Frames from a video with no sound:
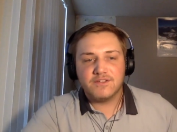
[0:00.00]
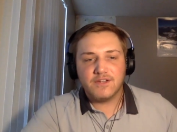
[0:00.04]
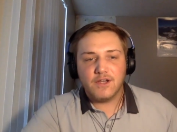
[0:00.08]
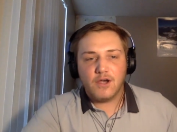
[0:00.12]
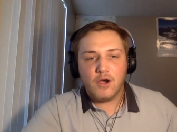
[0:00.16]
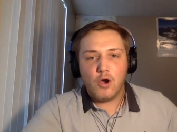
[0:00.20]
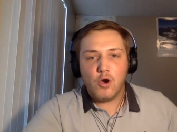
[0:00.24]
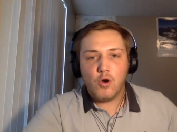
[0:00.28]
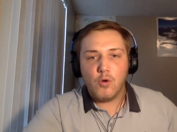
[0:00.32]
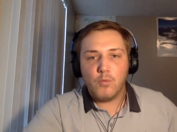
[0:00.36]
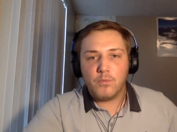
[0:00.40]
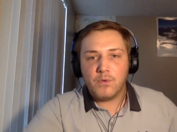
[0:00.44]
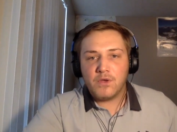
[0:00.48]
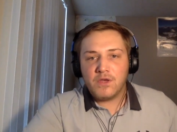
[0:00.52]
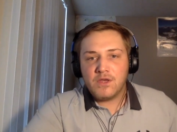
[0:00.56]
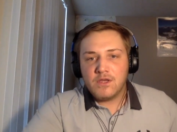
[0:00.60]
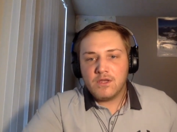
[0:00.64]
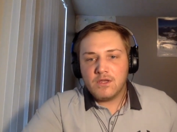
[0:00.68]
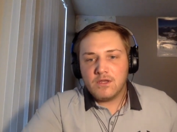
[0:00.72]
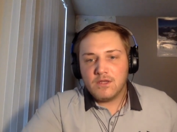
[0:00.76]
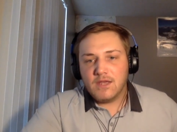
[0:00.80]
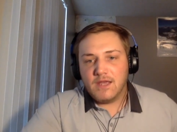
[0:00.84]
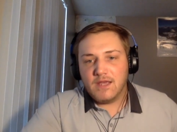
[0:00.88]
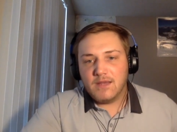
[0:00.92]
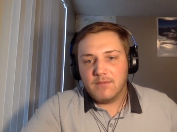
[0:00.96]
hope
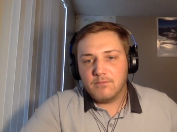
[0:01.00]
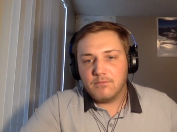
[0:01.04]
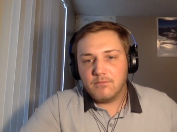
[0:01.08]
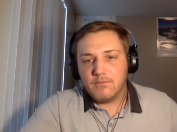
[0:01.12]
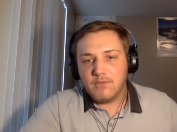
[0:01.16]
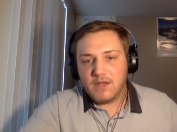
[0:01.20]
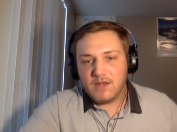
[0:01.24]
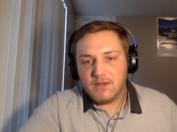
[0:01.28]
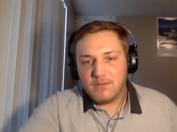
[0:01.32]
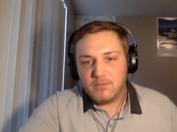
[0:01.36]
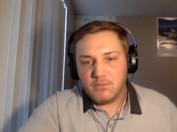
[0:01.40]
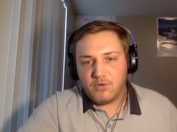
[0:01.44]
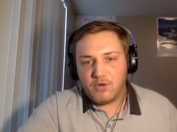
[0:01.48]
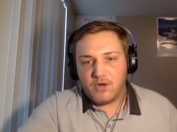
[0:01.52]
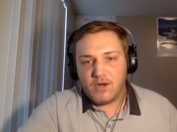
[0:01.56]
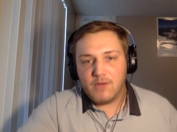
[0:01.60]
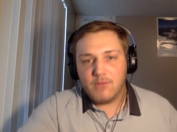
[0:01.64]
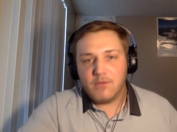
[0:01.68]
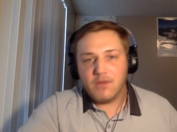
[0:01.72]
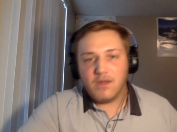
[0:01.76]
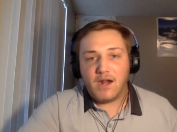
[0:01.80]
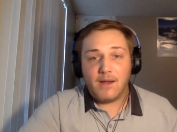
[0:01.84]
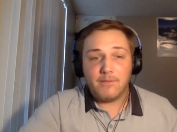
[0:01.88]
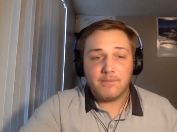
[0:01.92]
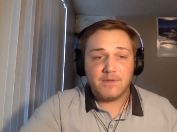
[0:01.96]
and pray.
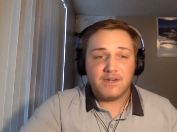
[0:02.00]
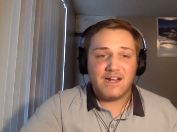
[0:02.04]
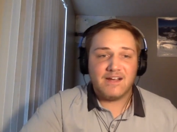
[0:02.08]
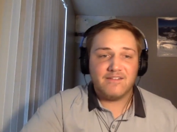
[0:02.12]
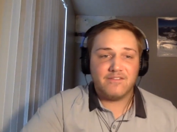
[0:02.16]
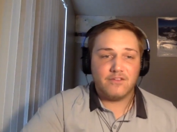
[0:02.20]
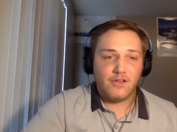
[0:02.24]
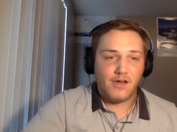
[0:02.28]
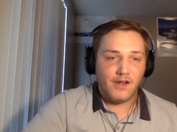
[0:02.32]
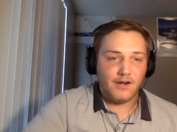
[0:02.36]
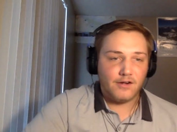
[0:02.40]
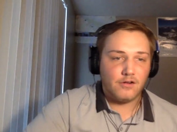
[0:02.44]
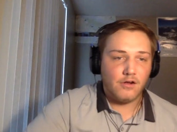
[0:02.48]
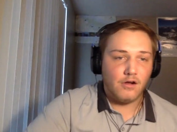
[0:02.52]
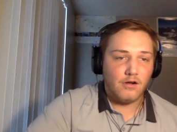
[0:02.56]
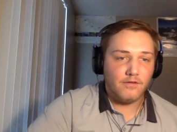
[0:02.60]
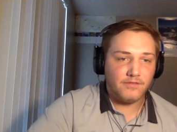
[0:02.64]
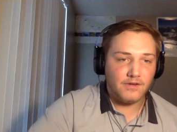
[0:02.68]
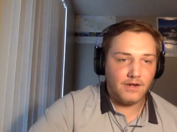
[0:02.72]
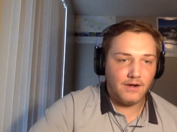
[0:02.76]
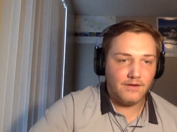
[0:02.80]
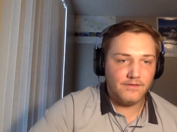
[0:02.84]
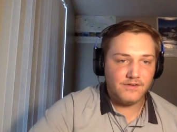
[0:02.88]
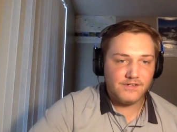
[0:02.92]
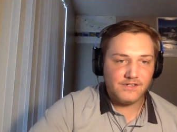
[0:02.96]
But I'm going to have a lot of golf
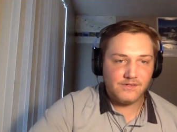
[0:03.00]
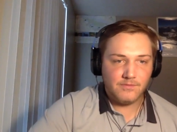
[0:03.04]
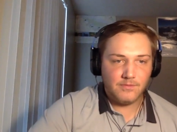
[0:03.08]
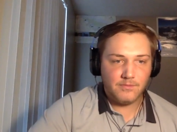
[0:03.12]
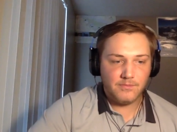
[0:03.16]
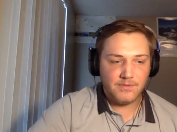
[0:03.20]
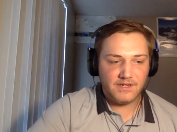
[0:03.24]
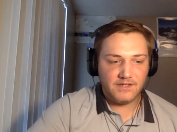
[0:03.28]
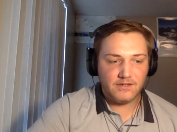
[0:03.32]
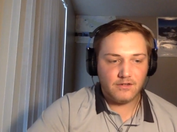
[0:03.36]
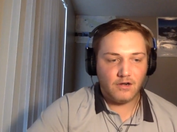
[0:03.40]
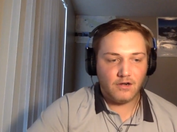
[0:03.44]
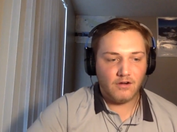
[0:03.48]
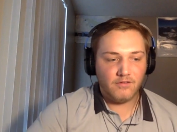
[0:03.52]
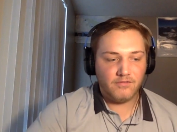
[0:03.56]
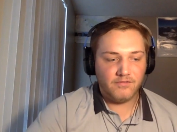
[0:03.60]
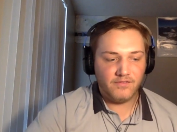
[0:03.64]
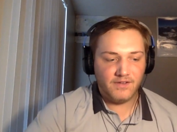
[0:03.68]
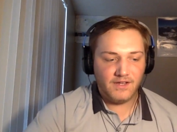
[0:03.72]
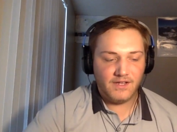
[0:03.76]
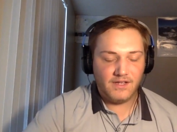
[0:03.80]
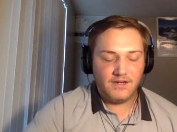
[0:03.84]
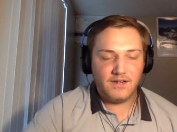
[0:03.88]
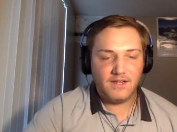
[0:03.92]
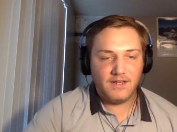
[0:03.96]
coverage. I'm a big golf
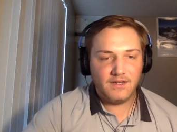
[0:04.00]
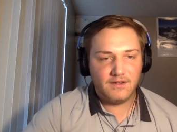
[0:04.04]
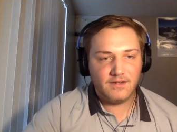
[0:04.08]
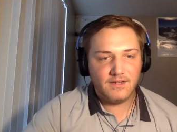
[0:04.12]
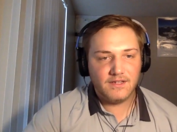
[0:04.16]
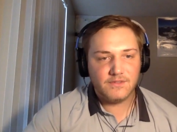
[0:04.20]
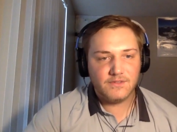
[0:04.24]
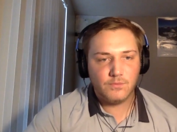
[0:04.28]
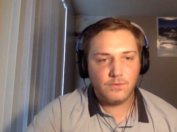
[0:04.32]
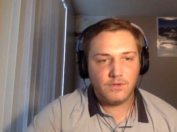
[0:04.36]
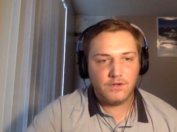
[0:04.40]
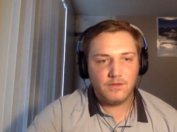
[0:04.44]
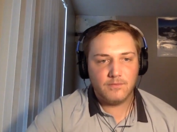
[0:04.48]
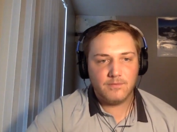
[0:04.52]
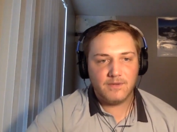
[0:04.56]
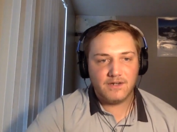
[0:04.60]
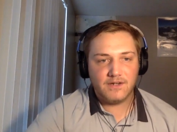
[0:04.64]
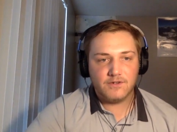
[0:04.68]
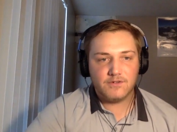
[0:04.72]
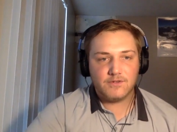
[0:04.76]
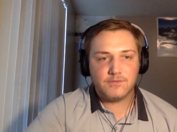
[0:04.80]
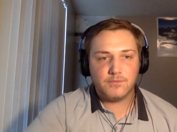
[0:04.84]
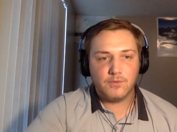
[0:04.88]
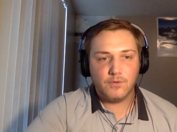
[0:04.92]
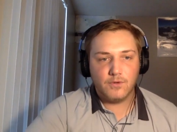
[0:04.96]
fan, and it's one of the
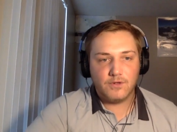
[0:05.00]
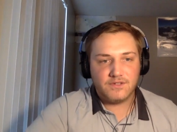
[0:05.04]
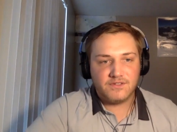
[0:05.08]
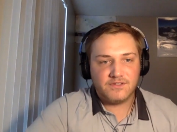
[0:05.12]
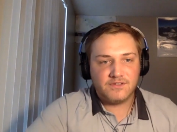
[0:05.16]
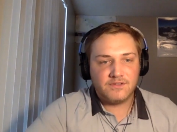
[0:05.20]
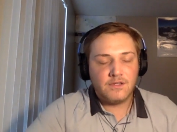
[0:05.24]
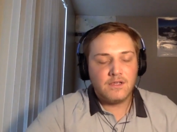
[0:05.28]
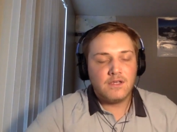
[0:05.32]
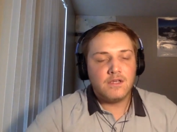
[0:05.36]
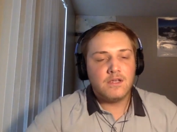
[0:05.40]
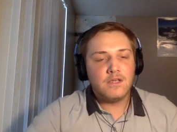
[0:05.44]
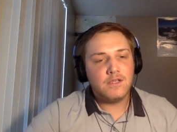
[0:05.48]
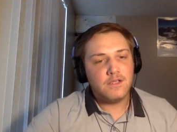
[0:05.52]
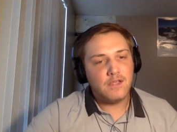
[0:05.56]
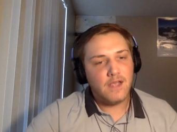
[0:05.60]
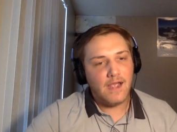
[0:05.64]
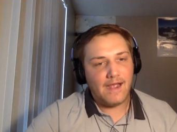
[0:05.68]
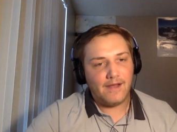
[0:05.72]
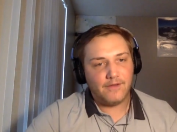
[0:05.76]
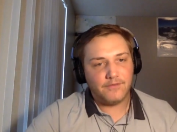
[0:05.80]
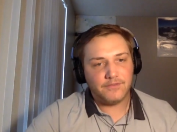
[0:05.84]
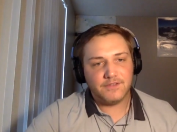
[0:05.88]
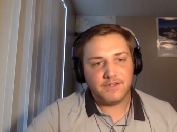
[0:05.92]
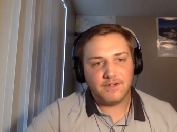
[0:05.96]
better sports
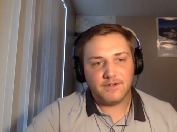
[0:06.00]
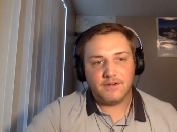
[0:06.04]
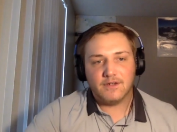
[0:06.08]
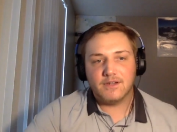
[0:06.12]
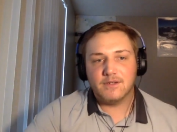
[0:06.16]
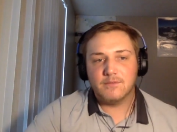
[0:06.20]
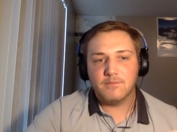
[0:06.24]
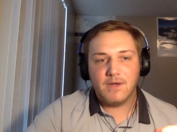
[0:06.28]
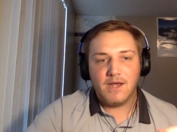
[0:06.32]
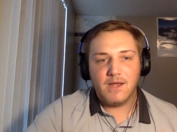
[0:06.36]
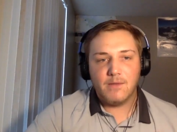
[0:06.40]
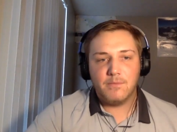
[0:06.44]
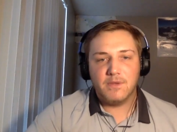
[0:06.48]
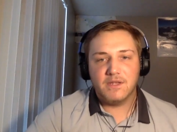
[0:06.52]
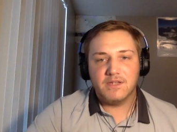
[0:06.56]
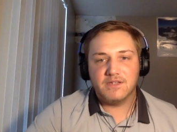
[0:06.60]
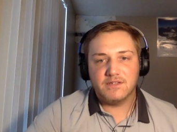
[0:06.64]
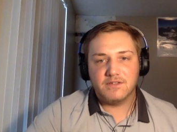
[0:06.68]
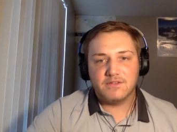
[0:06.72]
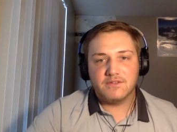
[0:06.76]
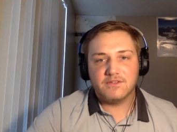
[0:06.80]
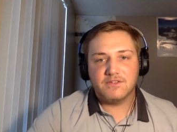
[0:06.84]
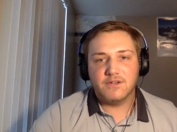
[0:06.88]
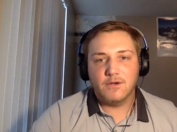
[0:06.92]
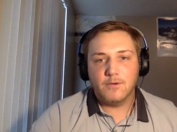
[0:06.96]
out there, in my
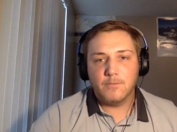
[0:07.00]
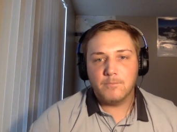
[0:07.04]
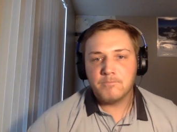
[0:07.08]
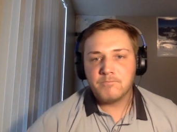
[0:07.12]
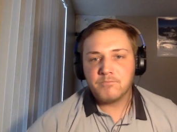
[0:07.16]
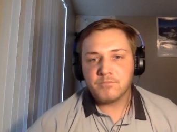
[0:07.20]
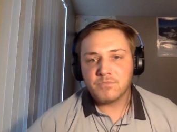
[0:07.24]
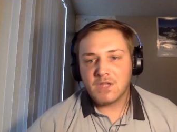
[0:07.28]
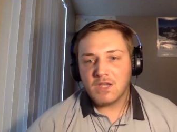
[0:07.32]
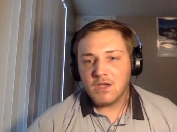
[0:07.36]
opinion. So